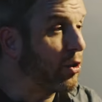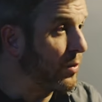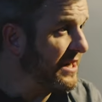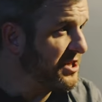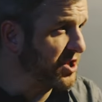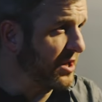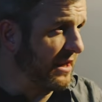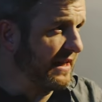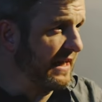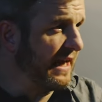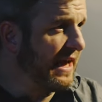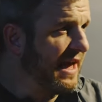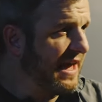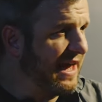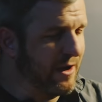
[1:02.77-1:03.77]

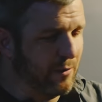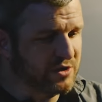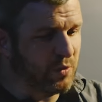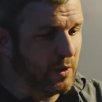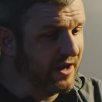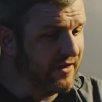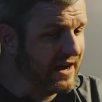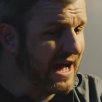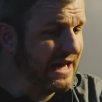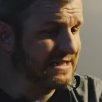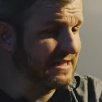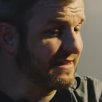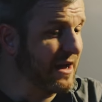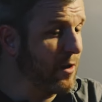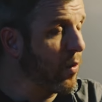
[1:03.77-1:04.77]
Originally, it was one of the guys
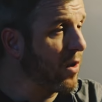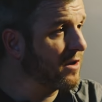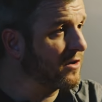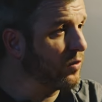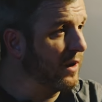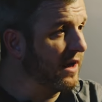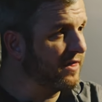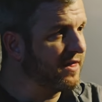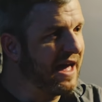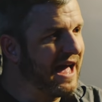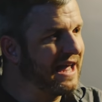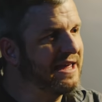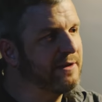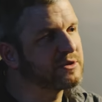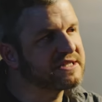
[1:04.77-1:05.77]
that they worked with,
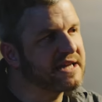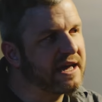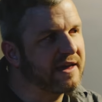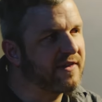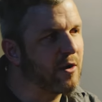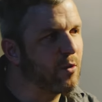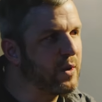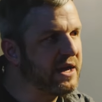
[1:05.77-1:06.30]
and he was saying that